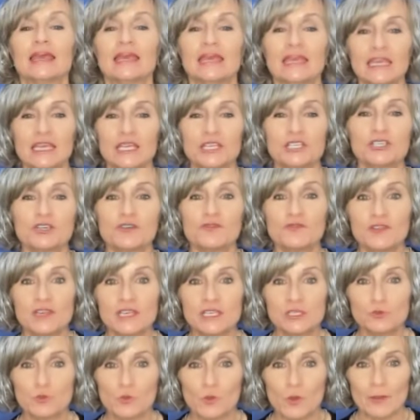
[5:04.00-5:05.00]
each of
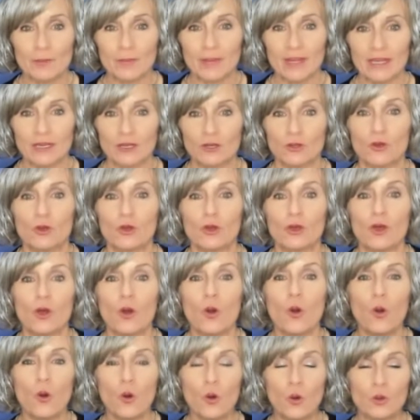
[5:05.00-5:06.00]
these women
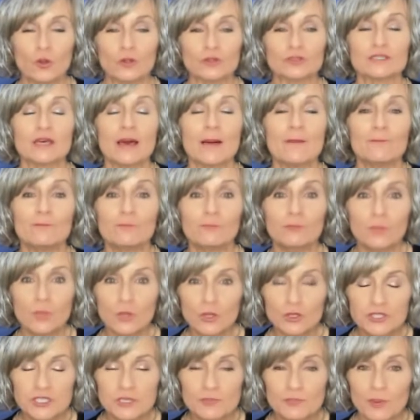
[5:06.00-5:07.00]
hold
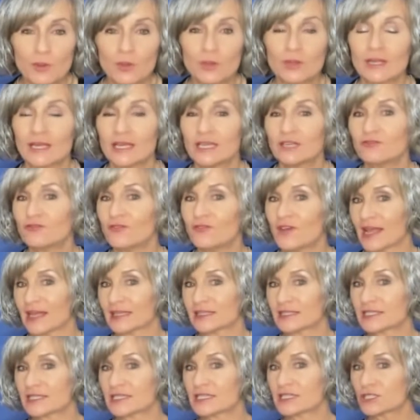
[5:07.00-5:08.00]
multiple
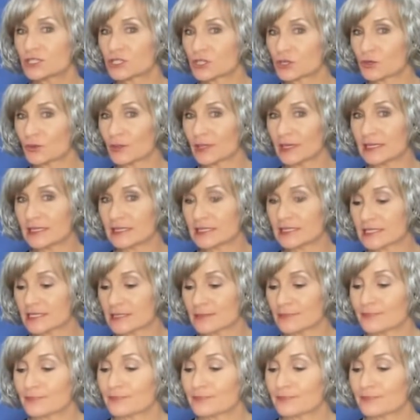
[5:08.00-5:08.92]
advanced degrees.